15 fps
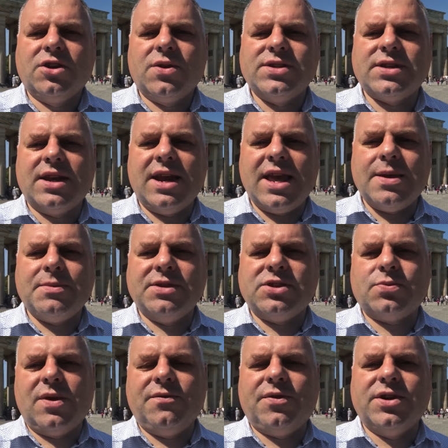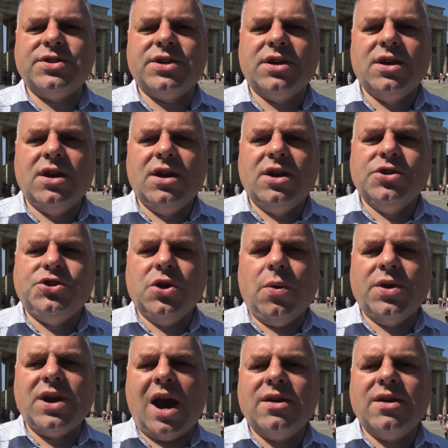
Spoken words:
Chris and Liam in Swinford, Joe and